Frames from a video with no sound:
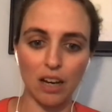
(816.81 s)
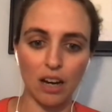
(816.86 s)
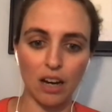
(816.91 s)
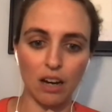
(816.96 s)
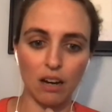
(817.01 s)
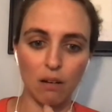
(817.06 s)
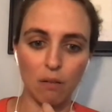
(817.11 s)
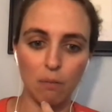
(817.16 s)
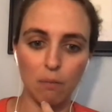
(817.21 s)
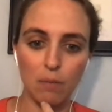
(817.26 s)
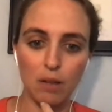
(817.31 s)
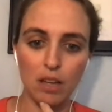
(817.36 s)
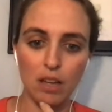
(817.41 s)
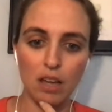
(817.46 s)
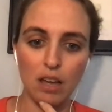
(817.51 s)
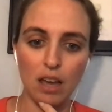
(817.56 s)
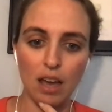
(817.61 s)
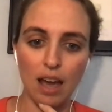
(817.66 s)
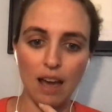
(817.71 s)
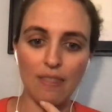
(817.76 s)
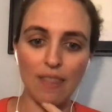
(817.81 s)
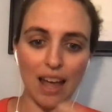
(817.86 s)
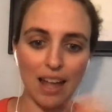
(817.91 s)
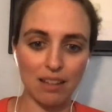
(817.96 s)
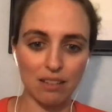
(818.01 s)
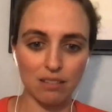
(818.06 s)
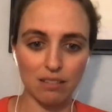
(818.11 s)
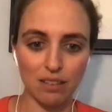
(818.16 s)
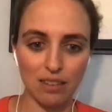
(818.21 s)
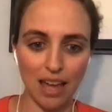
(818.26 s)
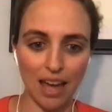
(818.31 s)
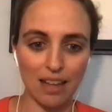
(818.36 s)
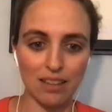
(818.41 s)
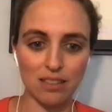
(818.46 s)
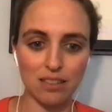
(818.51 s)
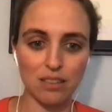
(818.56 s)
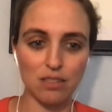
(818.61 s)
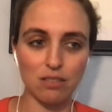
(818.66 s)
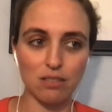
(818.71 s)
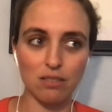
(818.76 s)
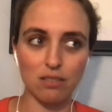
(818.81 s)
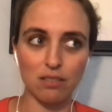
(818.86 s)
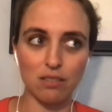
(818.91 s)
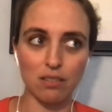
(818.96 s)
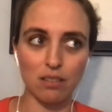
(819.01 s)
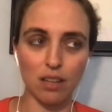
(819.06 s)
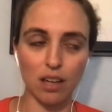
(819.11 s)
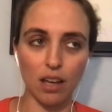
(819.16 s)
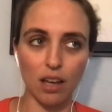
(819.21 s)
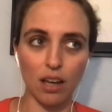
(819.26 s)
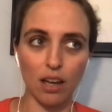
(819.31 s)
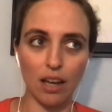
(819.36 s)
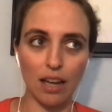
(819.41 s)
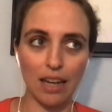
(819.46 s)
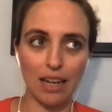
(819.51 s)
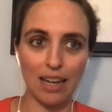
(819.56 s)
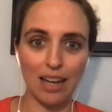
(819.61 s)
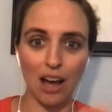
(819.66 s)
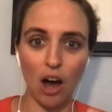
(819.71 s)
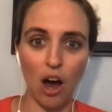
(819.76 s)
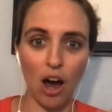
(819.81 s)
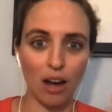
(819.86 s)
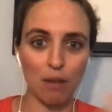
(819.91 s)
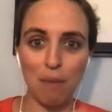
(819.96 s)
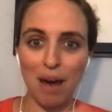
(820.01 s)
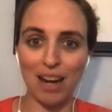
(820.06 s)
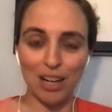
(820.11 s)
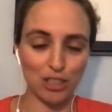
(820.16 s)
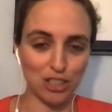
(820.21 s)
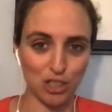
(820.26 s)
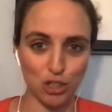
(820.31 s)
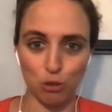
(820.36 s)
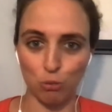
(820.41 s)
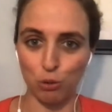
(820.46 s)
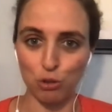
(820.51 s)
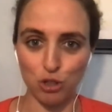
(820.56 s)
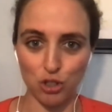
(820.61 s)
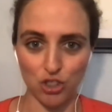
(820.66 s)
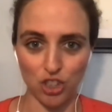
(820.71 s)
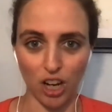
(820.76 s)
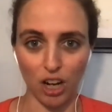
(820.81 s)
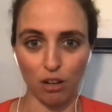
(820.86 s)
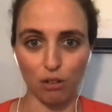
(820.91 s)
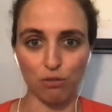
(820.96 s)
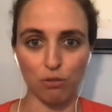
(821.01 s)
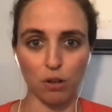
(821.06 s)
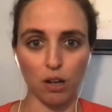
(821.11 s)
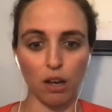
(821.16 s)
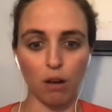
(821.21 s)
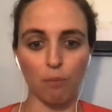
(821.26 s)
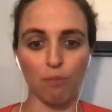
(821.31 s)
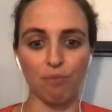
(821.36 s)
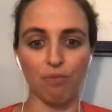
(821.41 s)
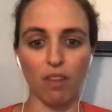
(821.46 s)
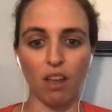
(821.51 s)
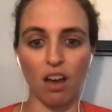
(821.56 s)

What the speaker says: And that's an automatic distribution channel for you.